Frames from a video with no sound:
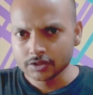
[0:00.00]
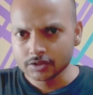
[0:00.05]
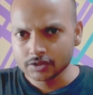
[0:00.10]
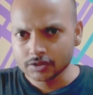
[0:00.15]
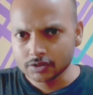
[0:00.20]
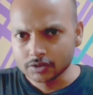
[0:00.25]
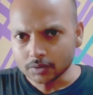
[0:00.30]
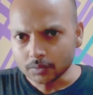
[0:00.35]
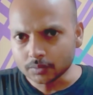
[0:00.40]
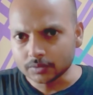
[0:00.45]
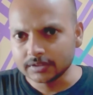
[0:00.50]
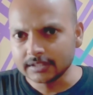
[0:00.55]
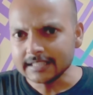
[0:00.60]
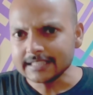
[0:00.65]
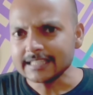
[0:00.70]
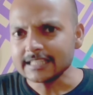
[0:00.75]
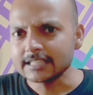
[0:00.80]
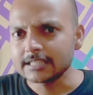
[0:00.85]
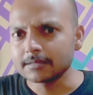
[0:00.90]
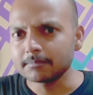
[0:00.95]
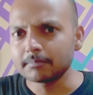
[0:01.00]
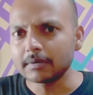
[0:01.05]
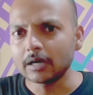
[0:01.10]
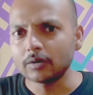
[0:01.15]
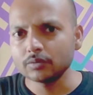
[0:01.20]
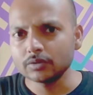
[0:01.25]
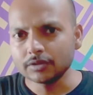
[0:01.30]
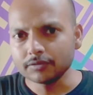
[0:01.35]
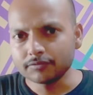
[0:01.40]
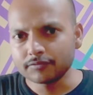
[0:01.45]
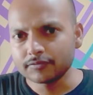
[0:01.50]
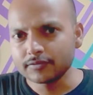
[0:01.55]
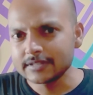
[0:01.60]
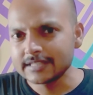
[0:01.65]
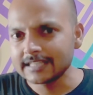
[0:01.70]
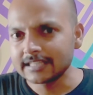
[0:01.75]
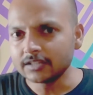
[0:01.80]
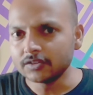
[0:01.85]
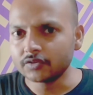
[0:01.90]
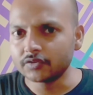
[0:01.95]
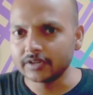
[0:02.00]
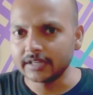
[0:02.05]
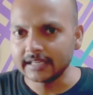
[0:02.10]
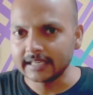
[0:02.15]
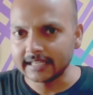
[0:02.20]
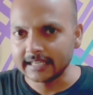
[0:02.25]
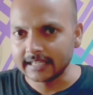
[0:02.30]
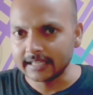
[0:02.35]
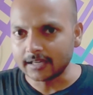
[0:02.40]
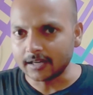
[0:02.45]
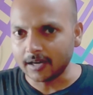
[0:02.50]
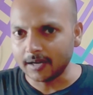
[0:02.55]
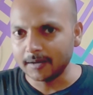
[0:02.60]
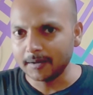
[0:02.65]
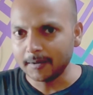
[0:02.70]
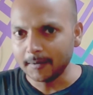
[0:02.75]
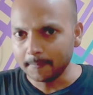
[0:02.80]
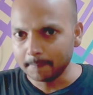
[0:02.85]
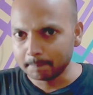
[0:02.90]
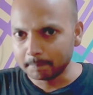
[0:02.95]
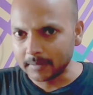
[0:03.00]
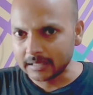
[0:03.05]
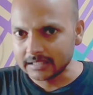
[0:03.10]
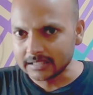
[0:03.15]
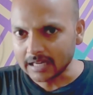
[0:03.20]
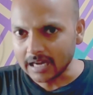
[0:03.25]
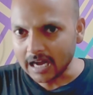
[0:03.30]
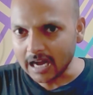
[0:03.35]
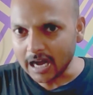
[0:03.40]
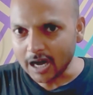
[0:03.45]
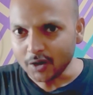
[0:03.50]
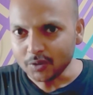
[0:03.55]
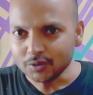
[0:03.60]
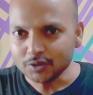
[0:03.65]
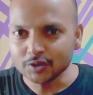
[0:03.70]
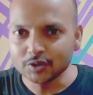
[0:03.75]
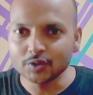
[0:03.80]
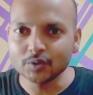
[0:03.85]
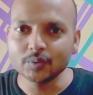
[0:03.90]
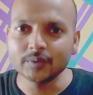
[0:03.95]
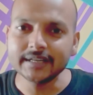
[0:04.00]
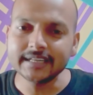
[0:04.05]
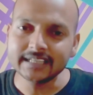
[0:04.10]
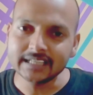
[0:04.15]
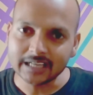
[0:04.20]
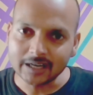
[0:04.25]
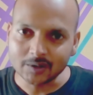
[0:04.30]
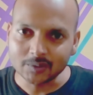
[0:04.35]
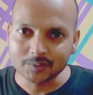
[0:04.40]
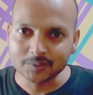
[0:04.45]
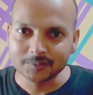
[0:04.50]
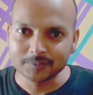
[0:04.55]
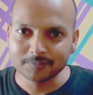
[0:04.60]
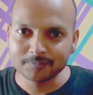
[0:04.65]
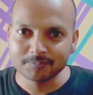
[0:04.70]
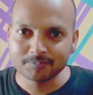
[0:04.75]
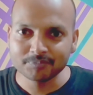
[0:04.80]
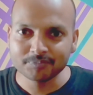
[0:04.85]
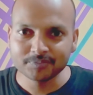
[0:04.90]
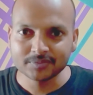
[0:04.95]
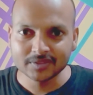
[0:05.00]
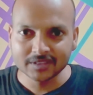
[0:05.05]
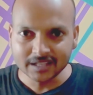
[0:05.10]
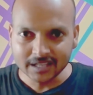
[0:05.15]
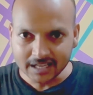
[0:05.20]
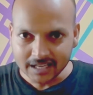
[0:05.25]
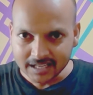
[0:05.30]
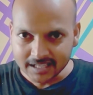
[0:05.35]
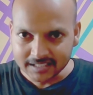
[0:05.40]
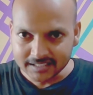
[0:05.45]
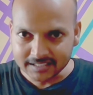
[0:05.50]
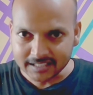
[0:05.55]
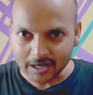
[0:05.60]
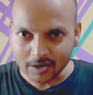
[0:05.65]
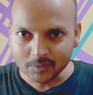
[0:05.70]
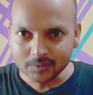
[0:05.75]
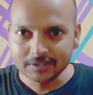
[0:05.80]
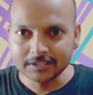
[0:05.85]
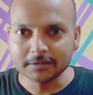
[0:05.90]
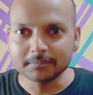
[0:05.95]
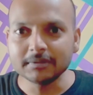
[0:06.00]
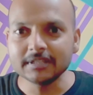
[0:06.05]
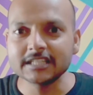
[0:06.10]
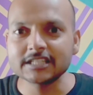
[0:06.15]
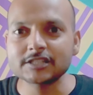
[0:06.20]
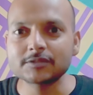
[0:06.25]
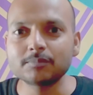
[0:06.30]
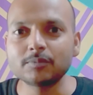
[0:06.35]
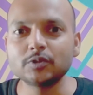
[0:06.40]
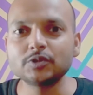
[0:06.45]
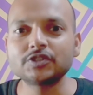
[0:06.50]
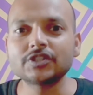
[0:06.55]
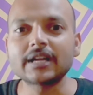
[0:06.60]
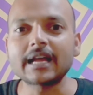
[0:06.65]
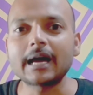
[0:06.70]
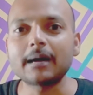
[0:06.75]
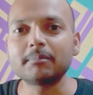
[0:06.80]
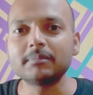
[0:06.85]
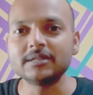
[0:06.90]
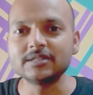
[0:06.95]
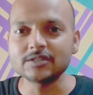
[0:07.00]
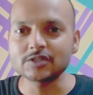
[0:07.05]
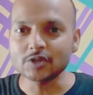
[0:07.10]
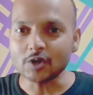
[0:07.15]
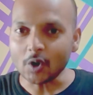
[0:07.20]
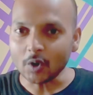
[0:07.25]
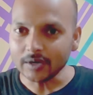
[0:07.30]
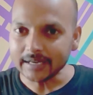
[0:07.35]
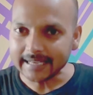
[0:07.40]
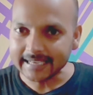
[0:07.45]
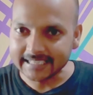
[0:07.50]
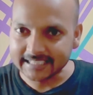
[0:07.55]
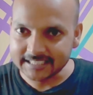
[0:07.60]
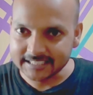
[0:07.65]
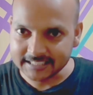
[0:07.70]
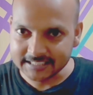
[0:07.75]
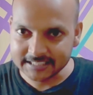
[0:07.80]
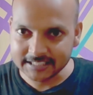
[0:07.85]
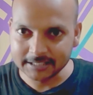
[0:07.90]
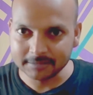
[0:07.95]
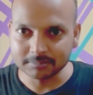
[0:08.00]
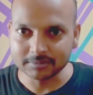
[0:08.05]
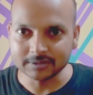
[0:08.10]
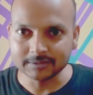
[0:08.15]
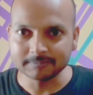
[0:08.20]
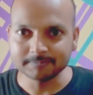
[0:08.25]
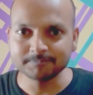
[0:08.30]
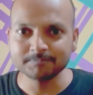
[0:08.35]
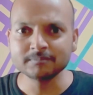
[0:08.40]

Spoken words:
So this is about the physical reel era, but how to do it now? Now double exposure happens on editing table.